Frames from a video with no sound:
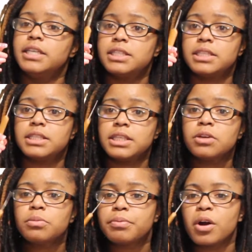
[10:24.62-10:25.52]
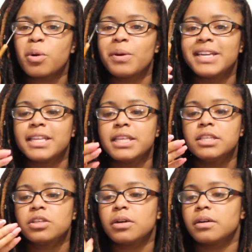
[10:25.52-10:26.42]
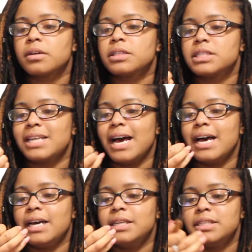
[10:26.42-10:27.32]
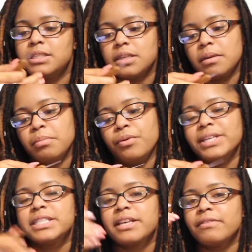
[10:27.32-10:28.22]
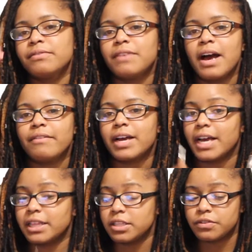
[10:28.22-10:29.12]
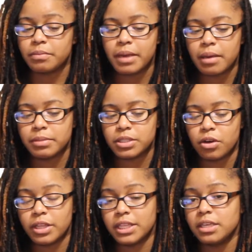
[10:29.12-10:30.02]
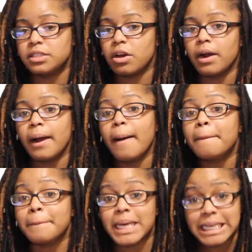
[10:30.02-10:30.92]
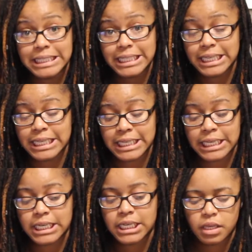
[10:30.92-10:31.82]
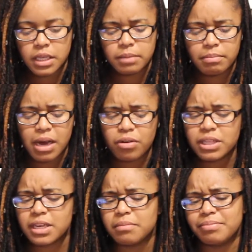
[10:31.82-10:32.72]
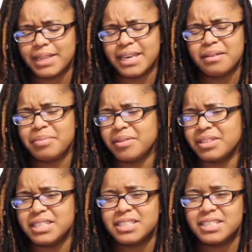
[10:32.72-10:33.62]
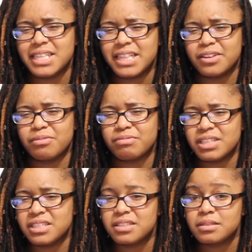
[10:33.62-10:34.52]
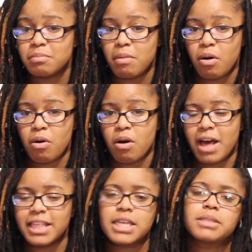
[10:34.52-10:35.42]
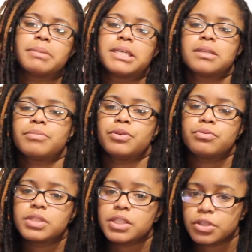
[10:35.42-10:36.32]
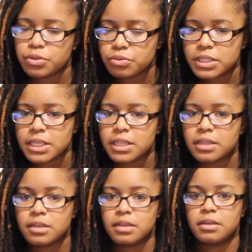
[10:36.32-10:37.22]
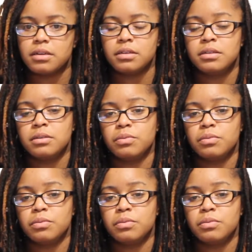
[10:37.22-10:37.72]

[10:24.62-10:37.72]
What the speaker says: it's the single prong one, and these are size 0.75. I got these from Amazon. These are amazing. My only complaint about these is that they're really small. I think it's because I'm used to using the